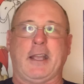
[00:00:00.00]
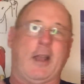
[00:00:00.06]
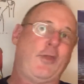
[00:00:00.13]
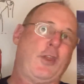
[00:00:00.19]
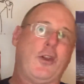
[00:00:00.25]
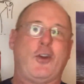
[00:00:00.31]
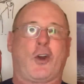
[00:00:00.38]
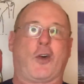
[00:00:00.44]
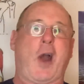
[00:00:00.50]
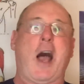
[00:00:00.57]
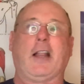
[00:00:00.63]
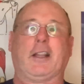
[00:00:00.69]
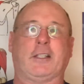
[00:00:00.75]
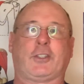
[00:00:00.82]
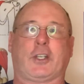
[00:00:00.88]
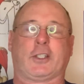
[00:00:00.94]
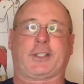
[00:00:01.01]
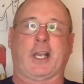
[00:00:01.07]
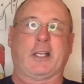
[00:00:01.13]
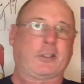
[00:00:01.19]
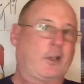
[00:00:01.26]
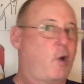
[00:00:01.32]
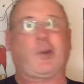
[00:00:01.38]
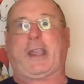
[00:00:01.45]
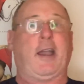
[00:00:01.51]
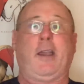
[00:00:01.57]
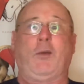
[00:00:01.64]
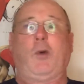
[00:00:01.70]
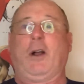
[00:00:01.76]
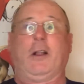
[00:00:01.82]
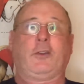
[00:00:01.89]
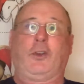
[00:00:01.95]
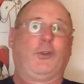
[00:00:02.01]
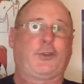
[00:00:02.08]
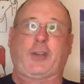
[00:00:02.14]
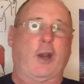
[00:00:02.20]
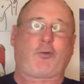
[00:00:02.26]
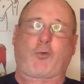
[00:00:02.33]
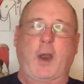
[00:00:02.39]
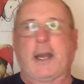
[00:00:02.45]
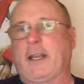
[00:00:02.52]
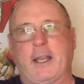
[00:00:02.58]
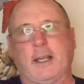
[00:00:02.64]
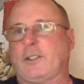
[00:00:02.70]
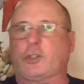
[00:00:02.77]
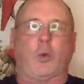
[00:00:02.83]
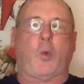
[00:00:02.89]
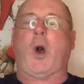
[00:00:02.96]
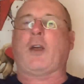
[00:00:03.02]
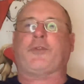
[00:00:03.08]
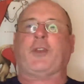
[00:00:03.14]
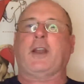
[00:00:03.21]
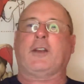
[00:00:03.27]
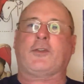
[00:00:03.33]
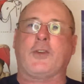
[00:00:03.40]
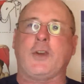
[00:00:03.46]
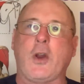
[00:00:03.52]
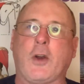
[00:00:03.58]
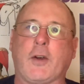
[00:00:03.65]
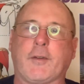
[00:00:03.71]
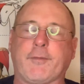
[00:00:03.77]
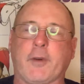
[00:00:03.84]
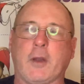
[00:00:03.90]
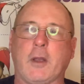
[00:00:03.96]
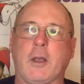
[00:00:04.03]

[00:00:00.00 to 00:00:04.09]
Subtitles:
and the neurologist says, okay, well, you said radiating, so I'll say it's nerve.